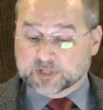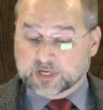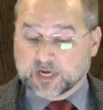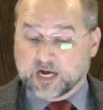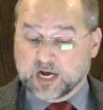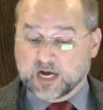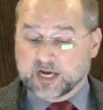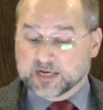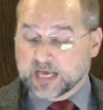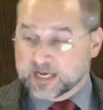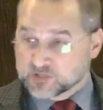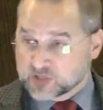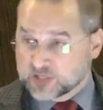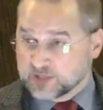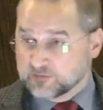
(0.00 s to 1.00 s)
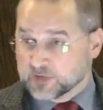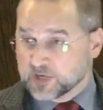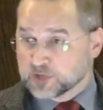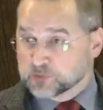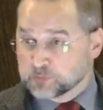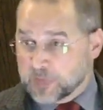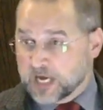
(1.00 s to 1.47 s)
that God has given
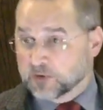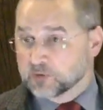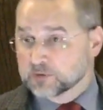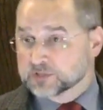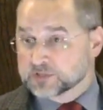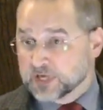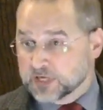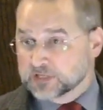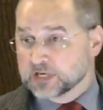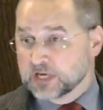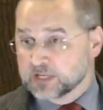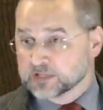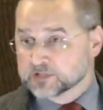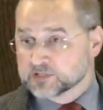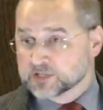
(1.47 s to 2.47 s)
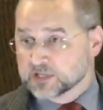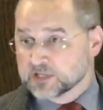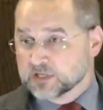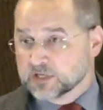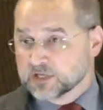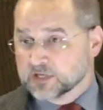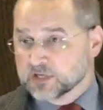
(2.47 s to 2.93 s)
us modern
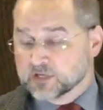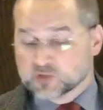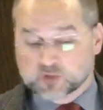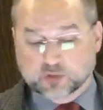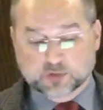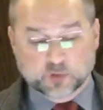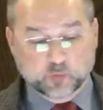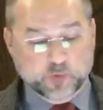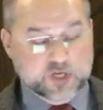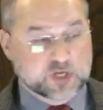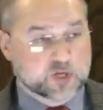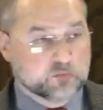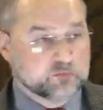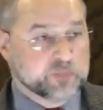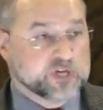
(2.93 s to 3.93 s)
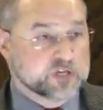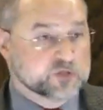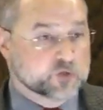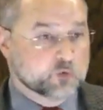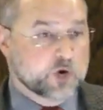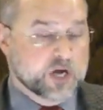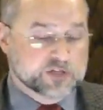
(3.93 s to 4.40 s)
technology so that we can
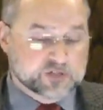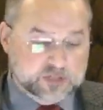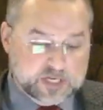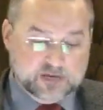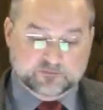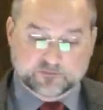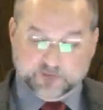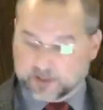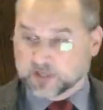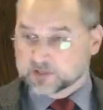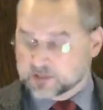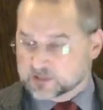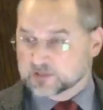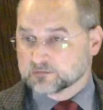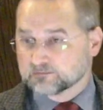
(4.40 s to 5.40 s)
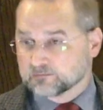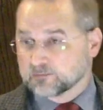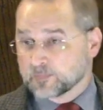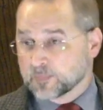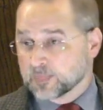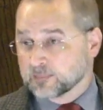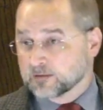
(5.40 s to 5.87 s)
binge watch Netflix.
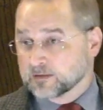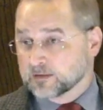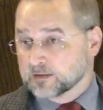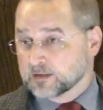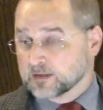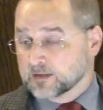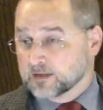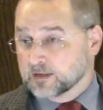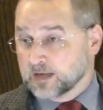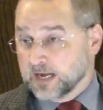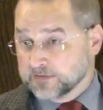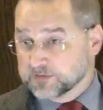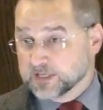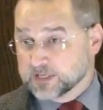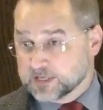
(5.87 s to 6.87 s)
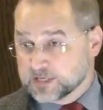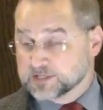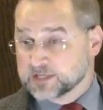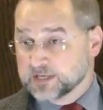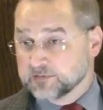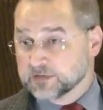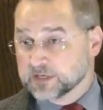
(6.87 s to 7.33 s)
I think
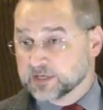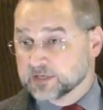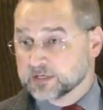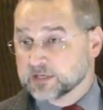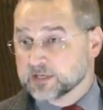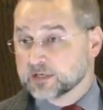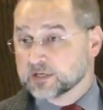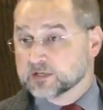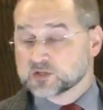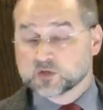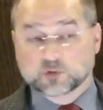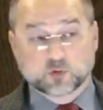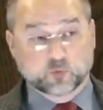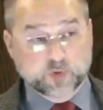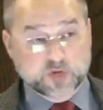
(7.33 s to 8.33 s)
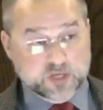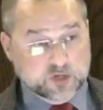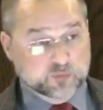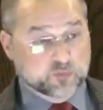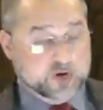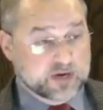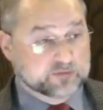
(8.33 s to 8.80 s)
He's given it so that we
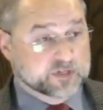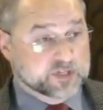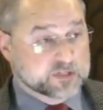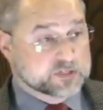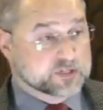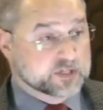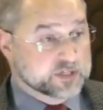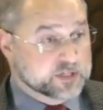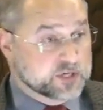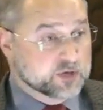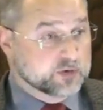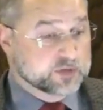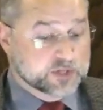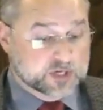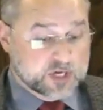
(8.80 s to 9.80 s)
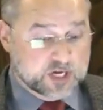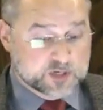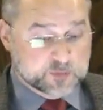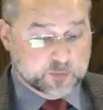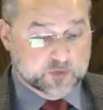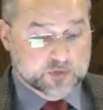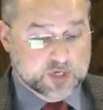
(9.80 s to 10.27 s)
can providentially carry the
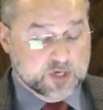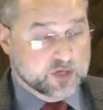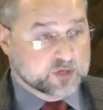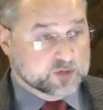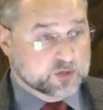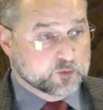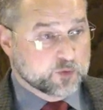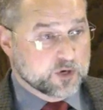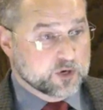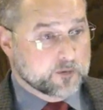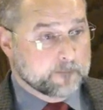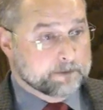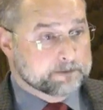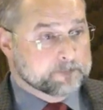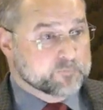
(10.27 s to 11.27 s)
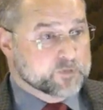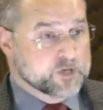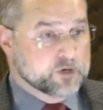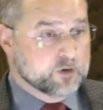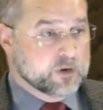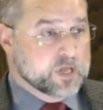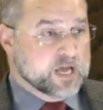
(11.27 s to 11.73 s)
gospel to the world.
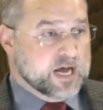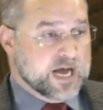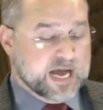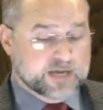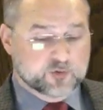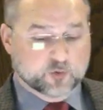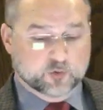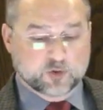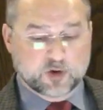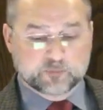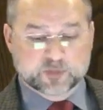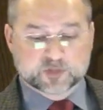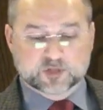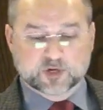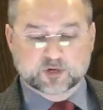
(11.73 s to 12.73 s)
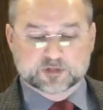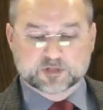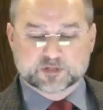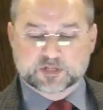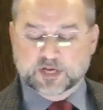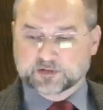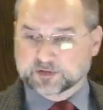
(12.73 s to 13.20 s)
You know, I grew up in
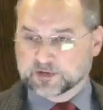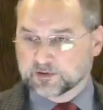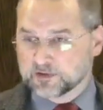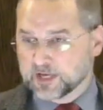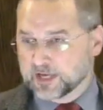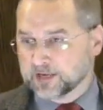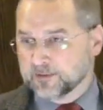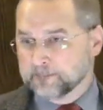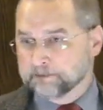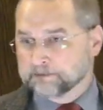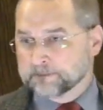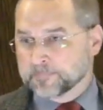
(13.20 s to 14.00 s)
Charleston, South Carolina,